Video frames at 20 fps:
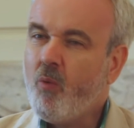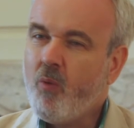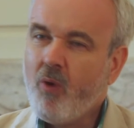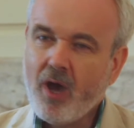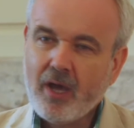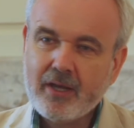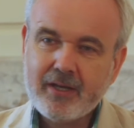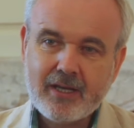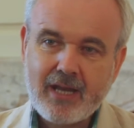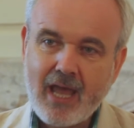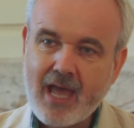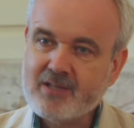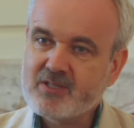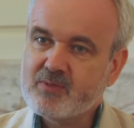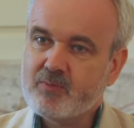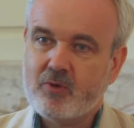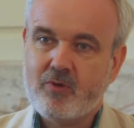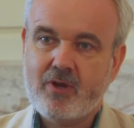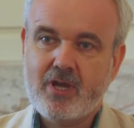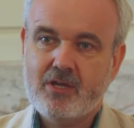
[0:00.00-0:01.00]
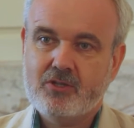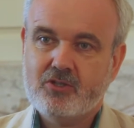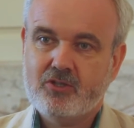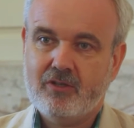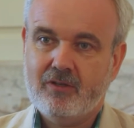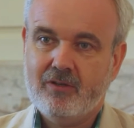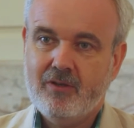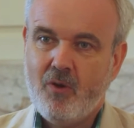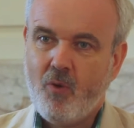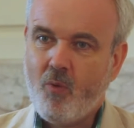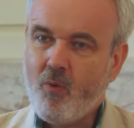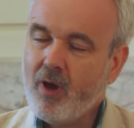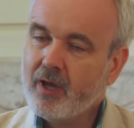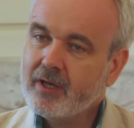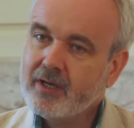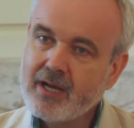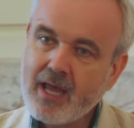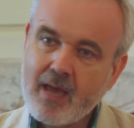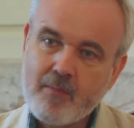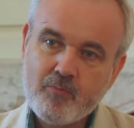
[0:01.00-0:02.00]
What an aspiration,
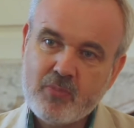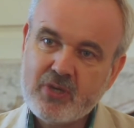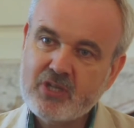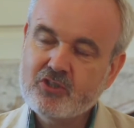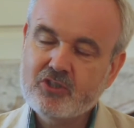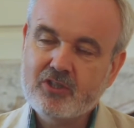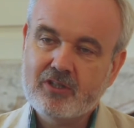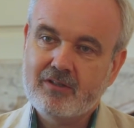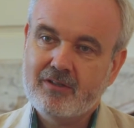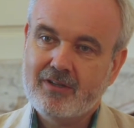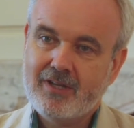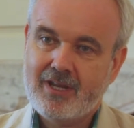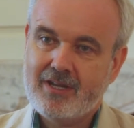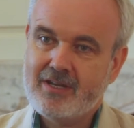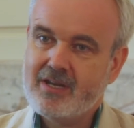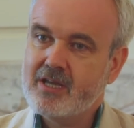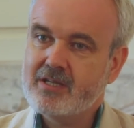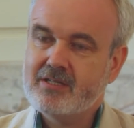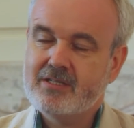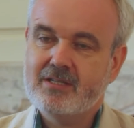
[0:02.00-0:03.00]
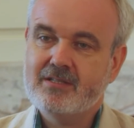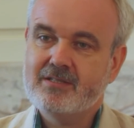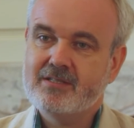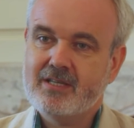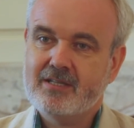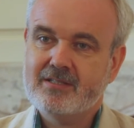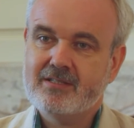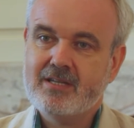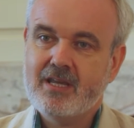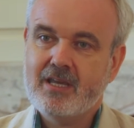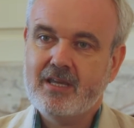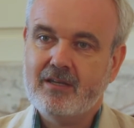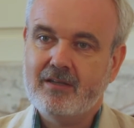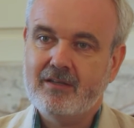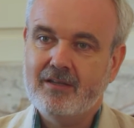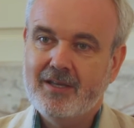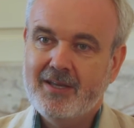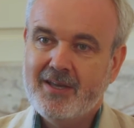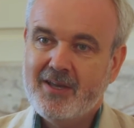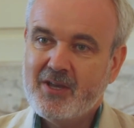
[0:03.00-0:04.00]
what an ambition in
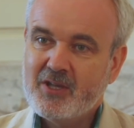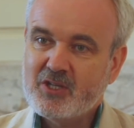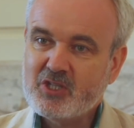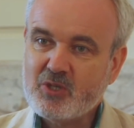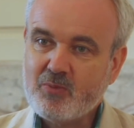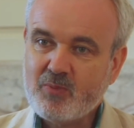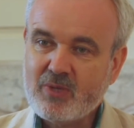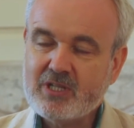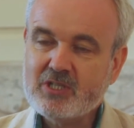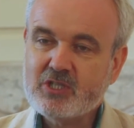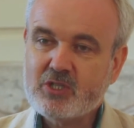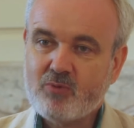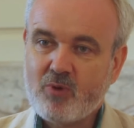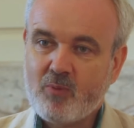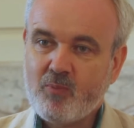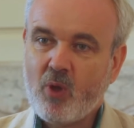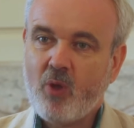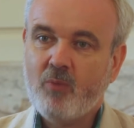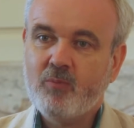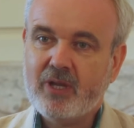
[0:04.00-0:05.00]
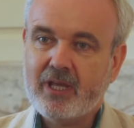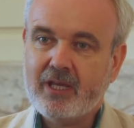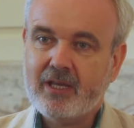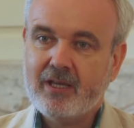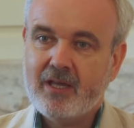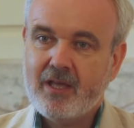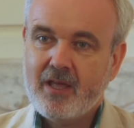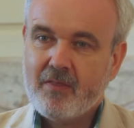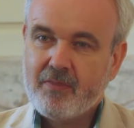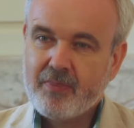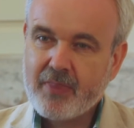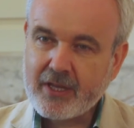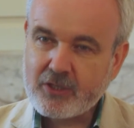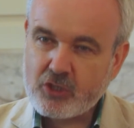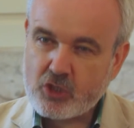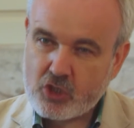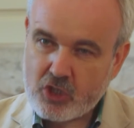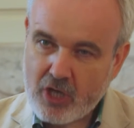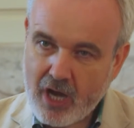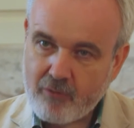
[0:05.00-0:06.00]
1916 to build a republic
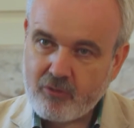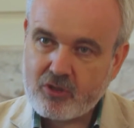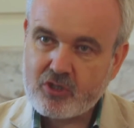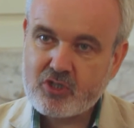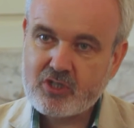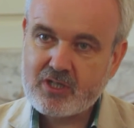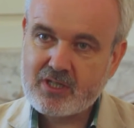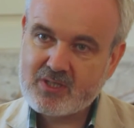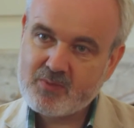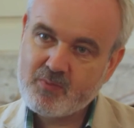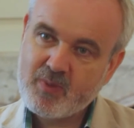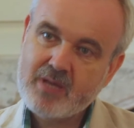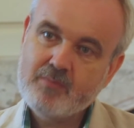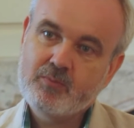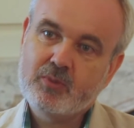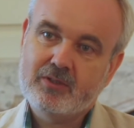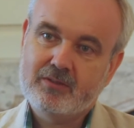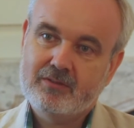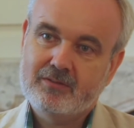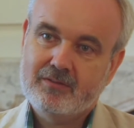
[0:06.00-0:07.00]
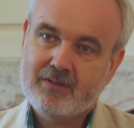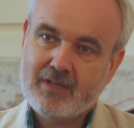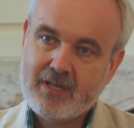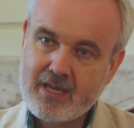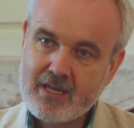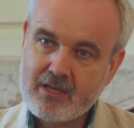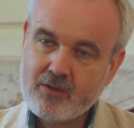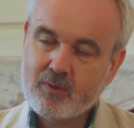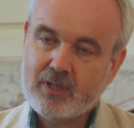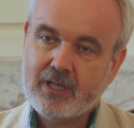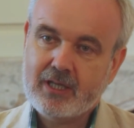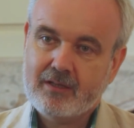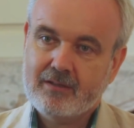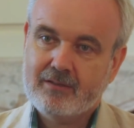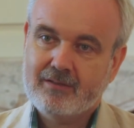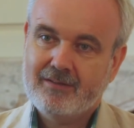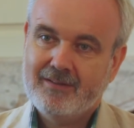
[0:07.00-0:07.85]
that cherished its people equally.